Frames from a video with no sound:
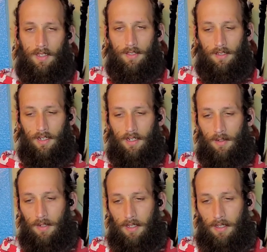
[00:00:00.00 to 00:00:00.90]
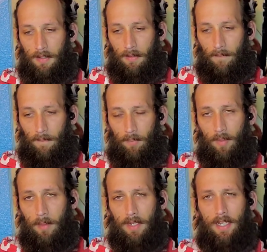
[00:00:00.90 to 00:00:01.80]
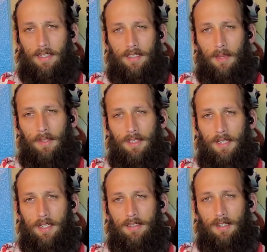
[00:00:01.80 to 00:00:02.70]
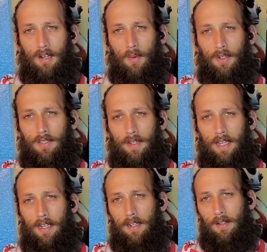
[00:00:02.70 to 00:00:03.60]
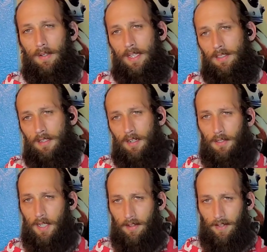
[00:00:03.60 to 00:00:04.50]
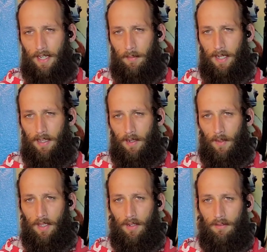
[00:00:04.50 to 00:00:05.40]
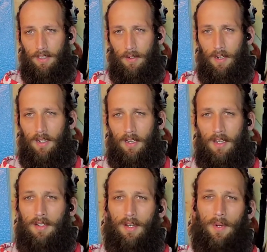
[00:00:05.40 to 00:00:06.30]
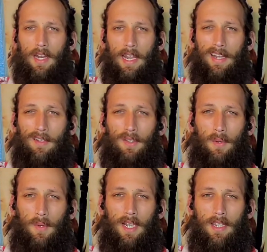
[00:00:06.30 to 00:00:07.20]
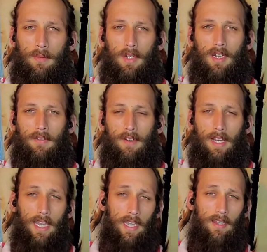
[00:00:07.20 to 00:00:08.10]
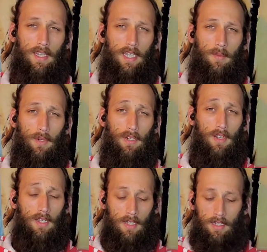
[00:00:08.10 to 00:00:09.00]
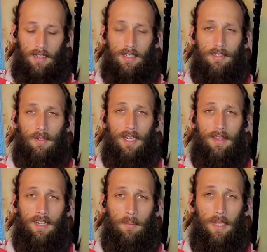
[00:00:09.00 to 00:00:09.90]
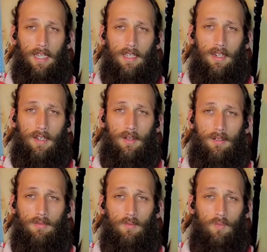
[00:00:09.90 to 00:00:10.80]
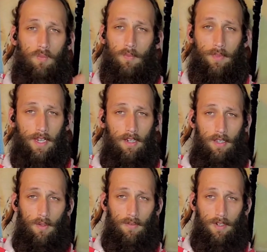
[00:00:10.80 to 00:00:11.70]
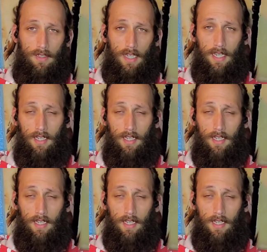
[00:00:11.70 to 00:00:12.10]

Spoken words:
So, maybe next time you see that Star Wars fan or that Star Trek fan, depending on what universe you are, don't inherently write them off or hate them or discredit their opinion on their universe.